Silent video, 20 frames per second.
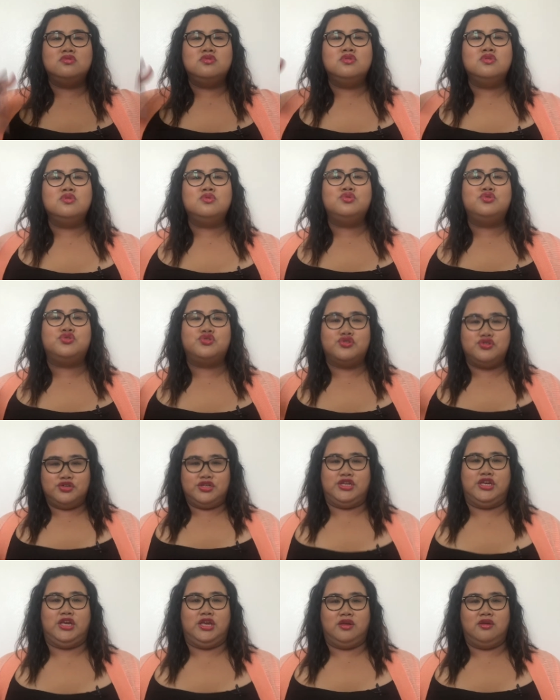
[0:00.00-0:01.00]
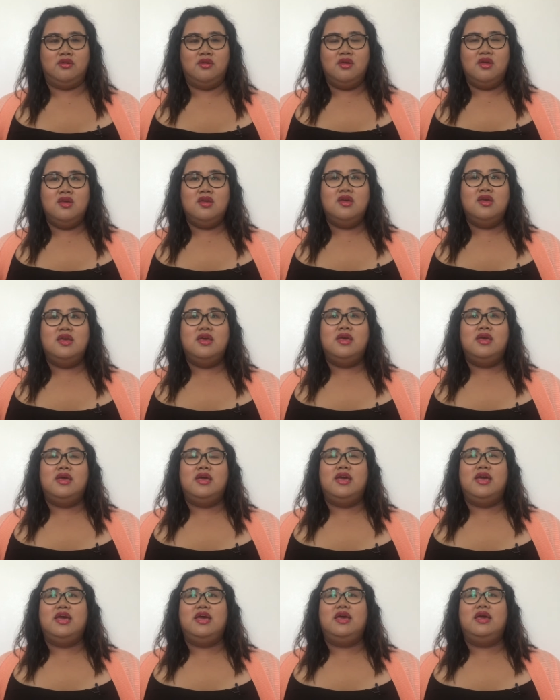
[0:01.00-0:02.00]
new journey.
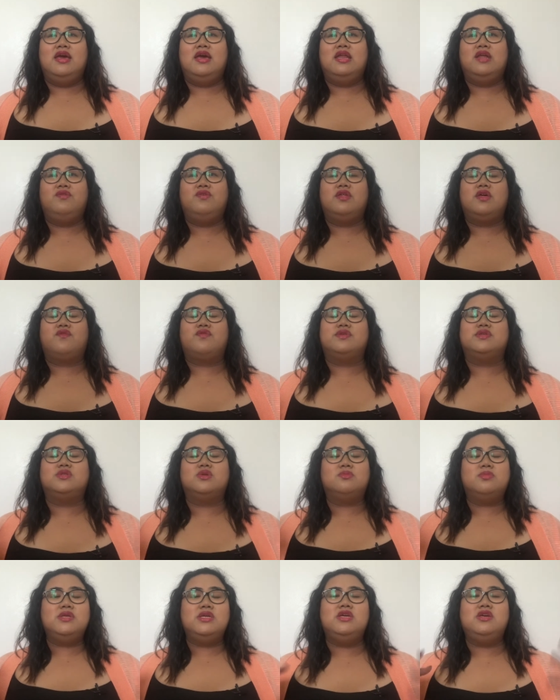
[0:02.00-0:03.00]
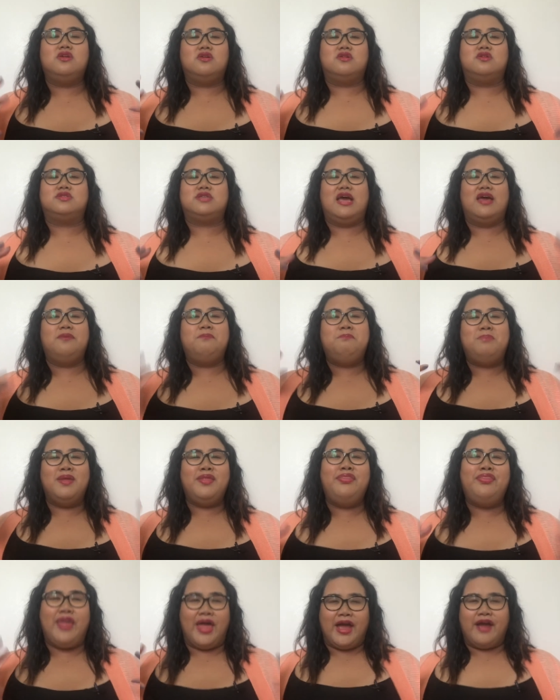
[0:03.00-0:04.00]
And I feel like for so many years, I've
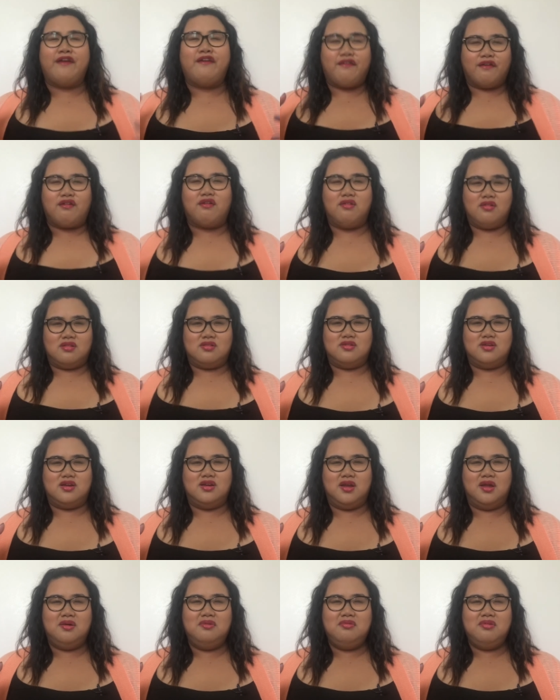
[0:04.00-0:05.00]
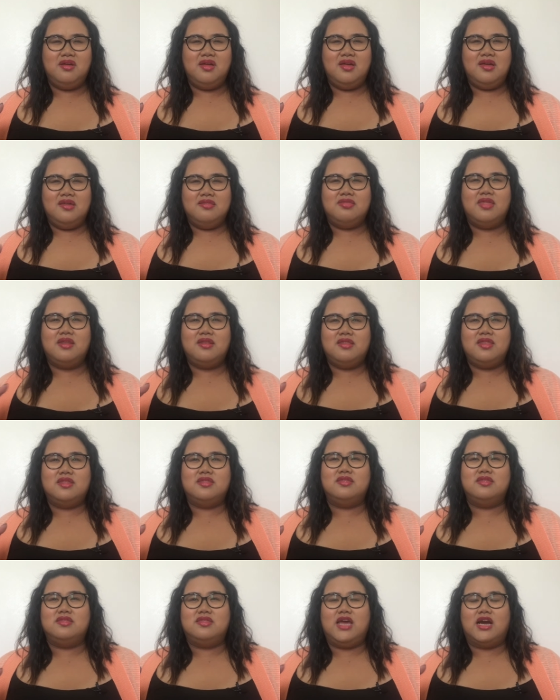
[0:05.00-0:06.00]
been that girl, you know?
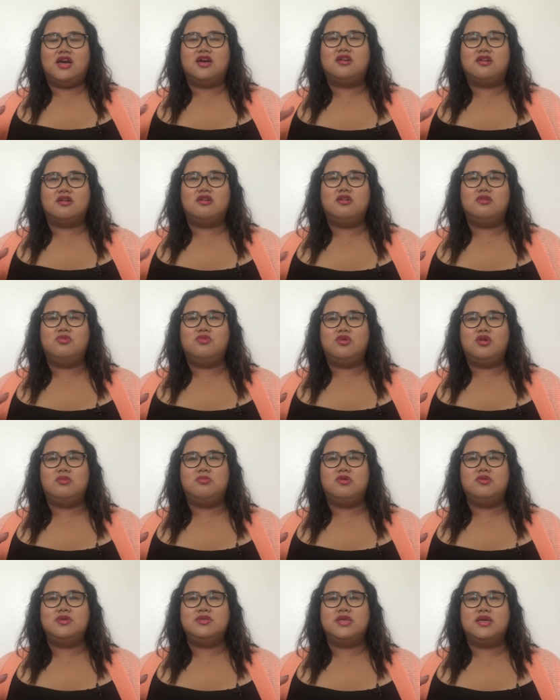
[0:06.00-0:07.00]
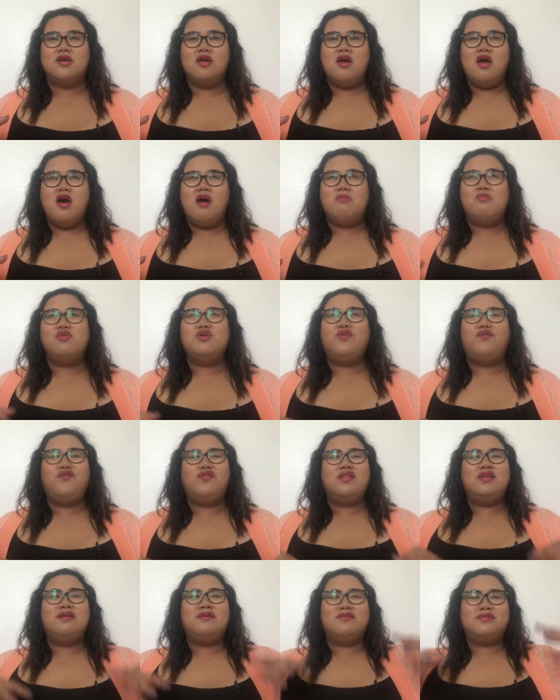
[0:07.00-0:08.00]
That, that girl where I'm always like, I'm always
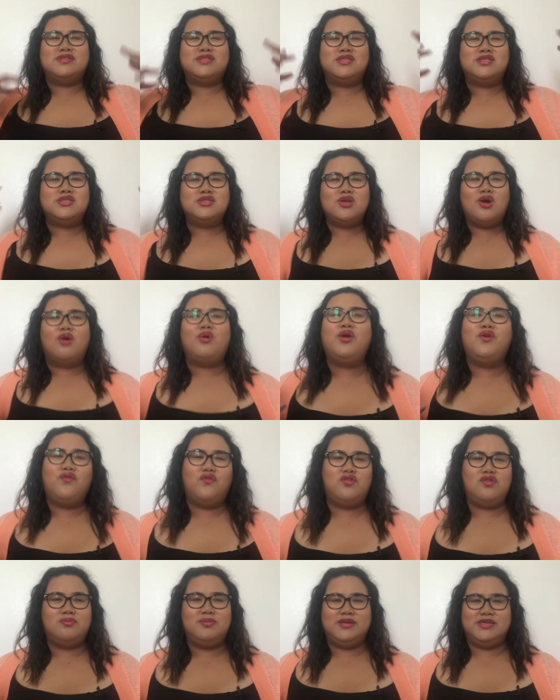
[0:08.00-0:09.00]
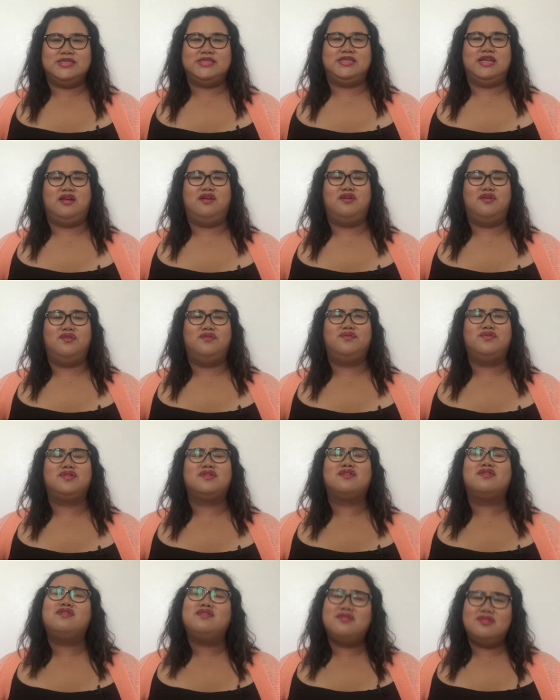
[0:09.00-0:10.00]
feeling sorry for myself.
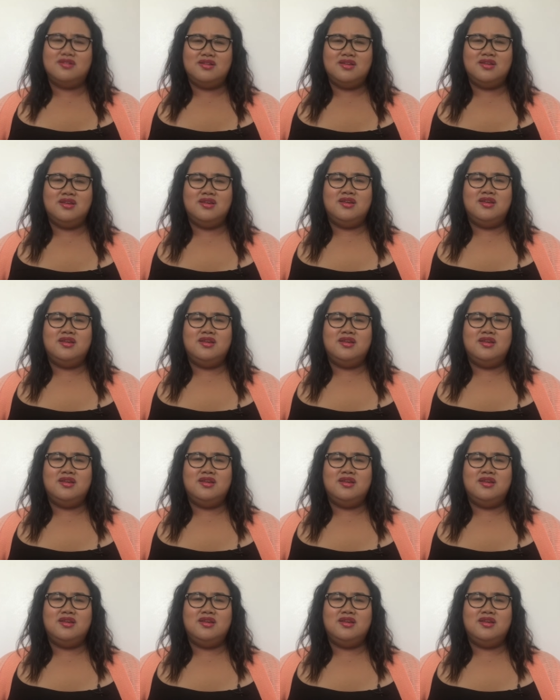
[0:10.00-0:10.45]
Girl,